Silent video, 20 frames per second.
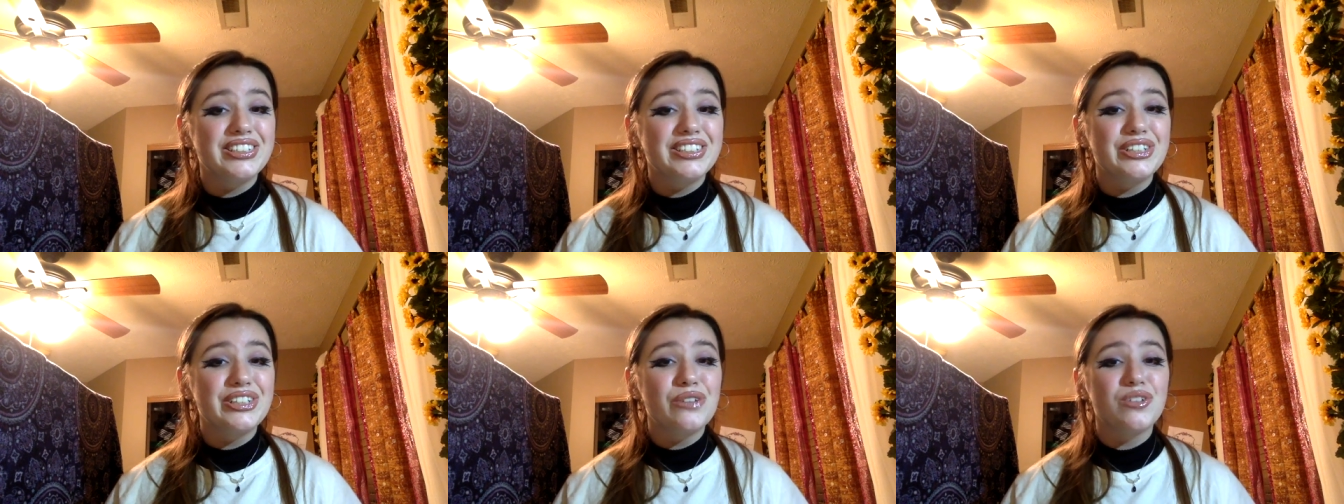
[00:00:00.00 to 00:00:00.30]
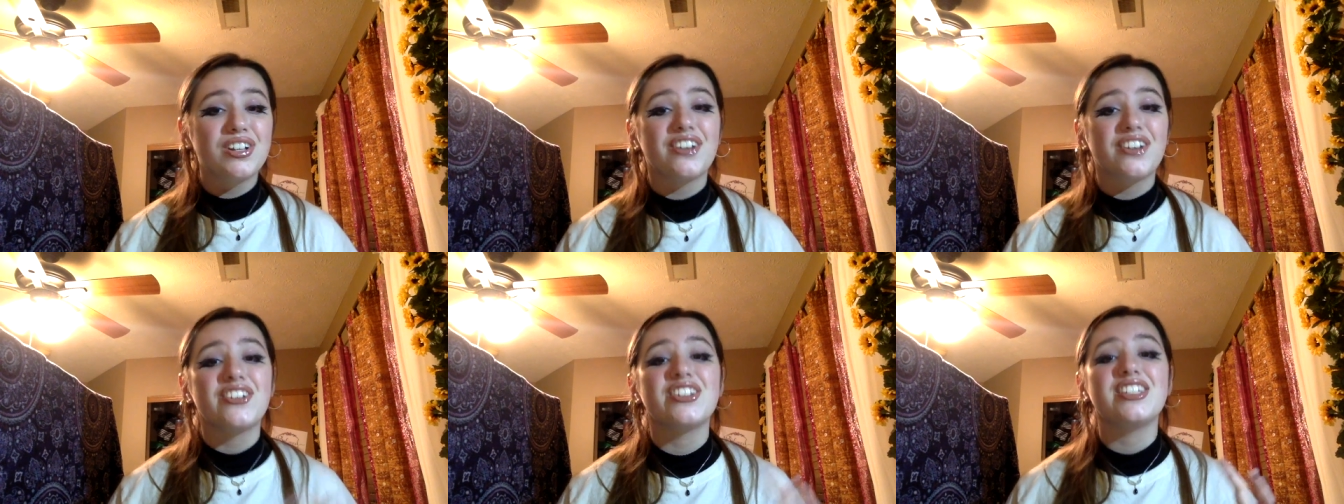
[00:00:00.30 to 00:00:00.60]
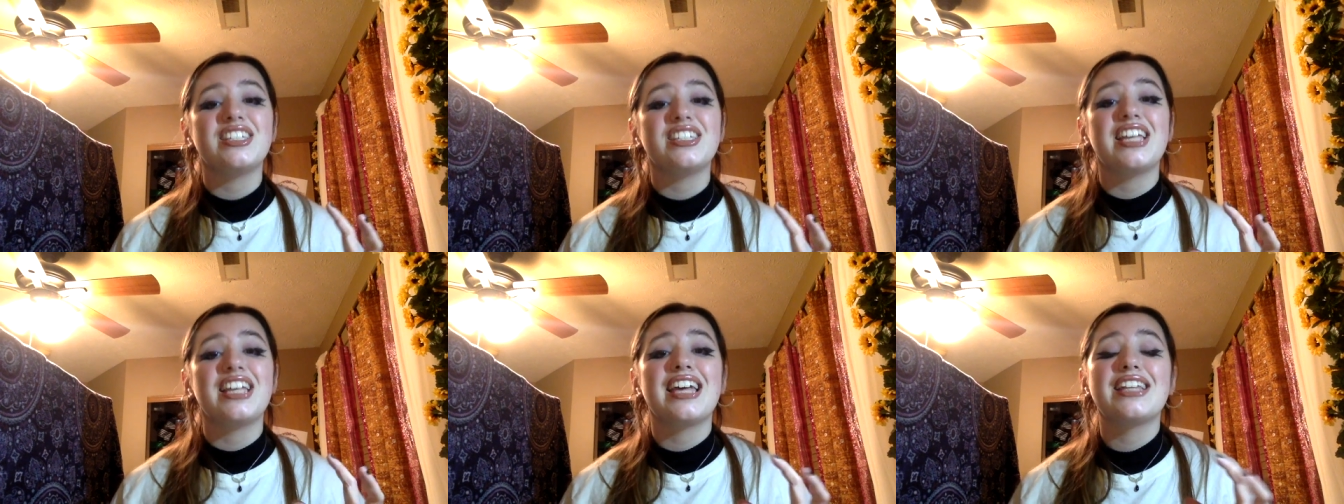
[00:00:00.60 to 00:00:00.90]
no one
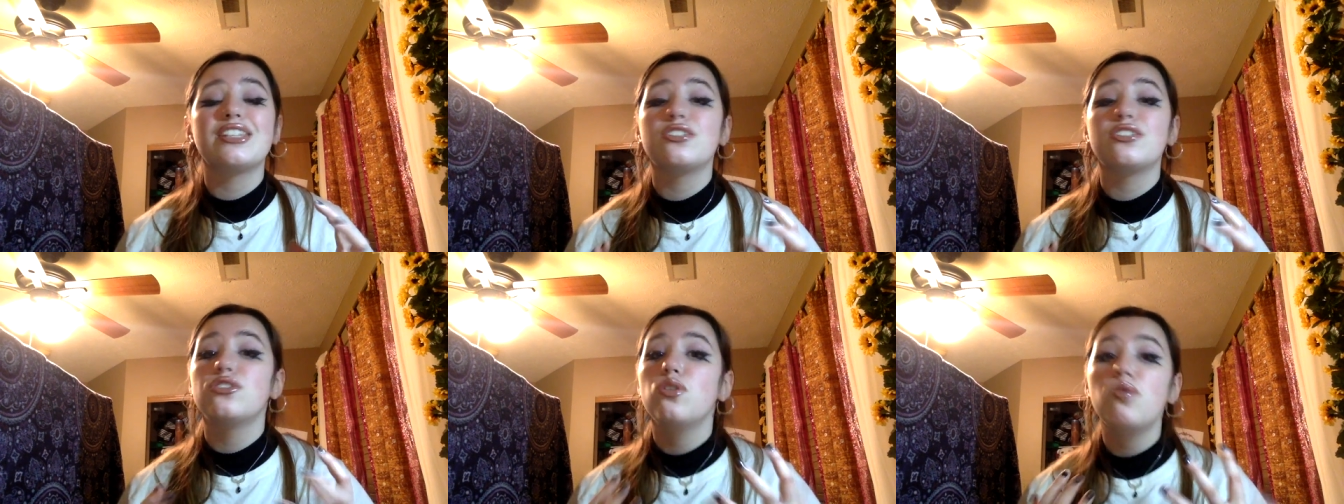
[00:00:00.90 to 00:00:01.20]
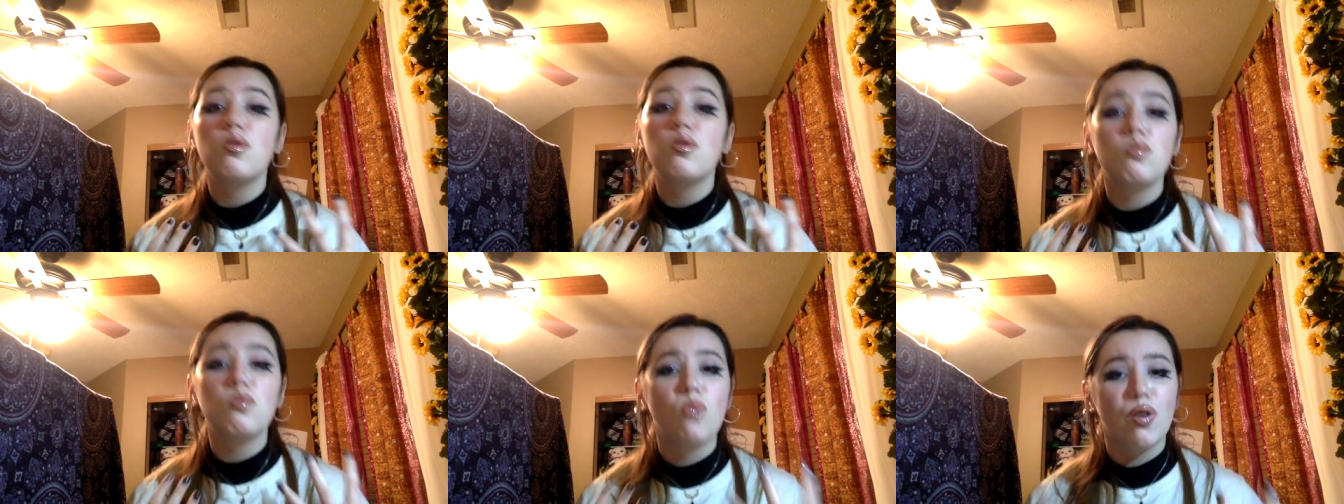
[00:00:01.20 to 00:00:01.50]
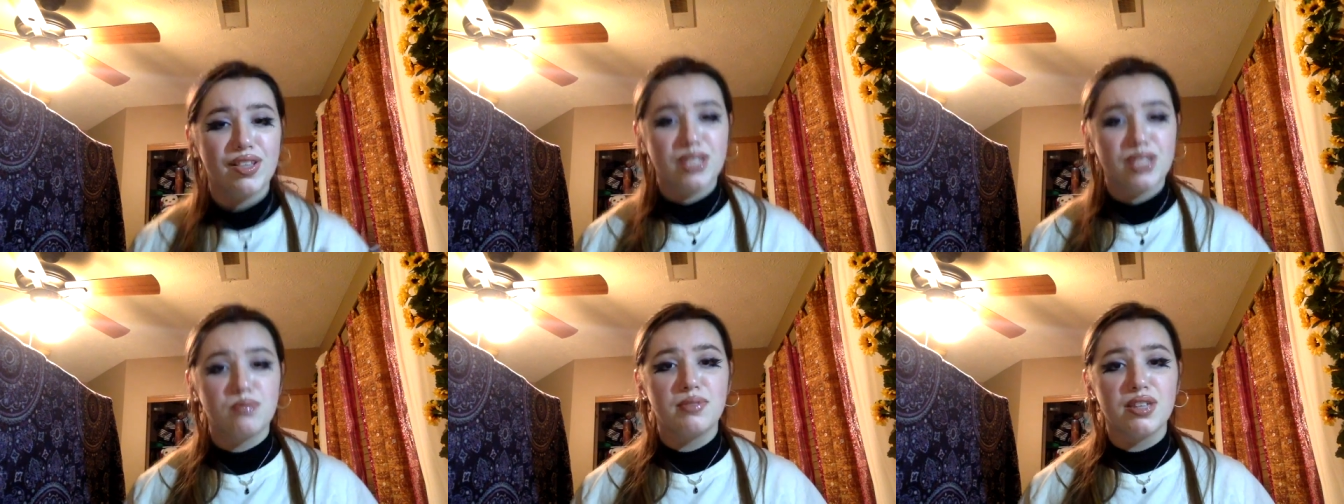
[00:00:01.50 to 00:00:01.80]
understands, no one
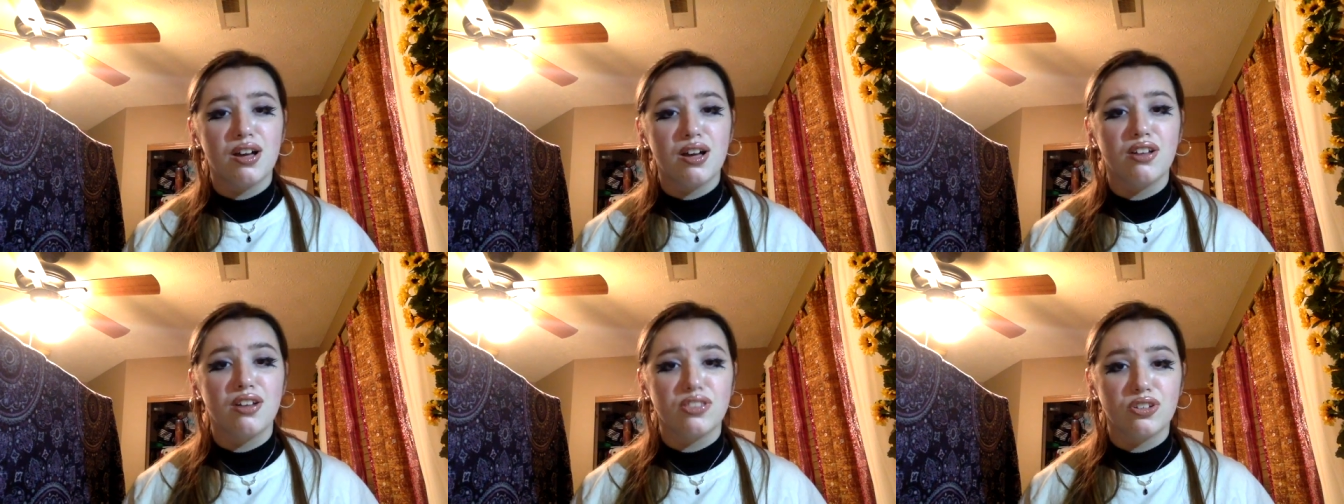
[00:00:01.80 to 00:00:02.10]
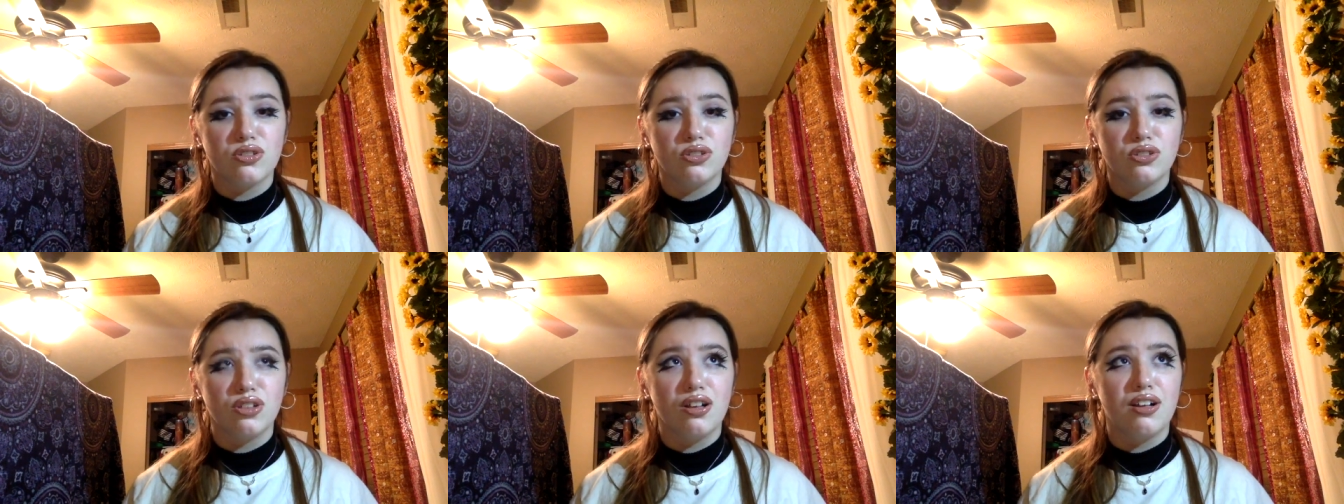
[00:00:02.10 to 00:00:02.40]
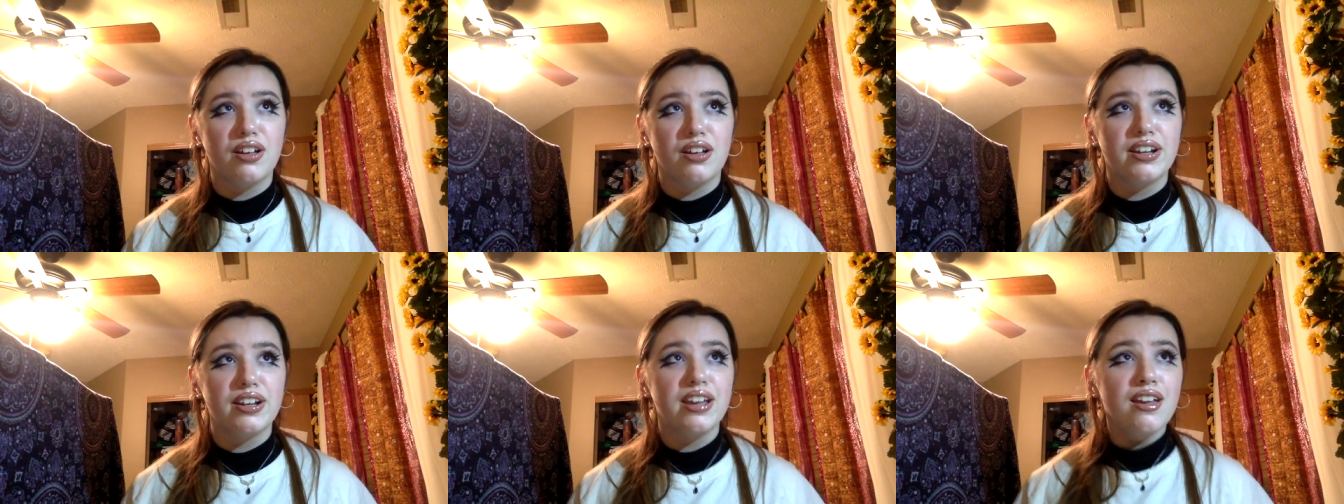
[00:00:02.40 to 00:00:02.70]
wants me on their
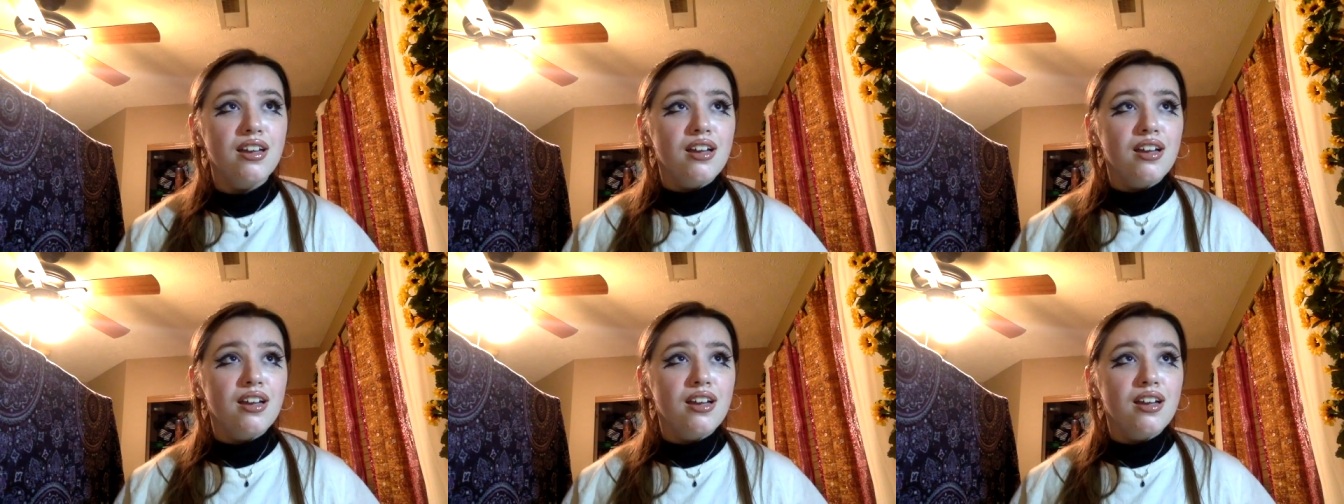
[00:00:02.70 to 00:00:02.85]
lawn.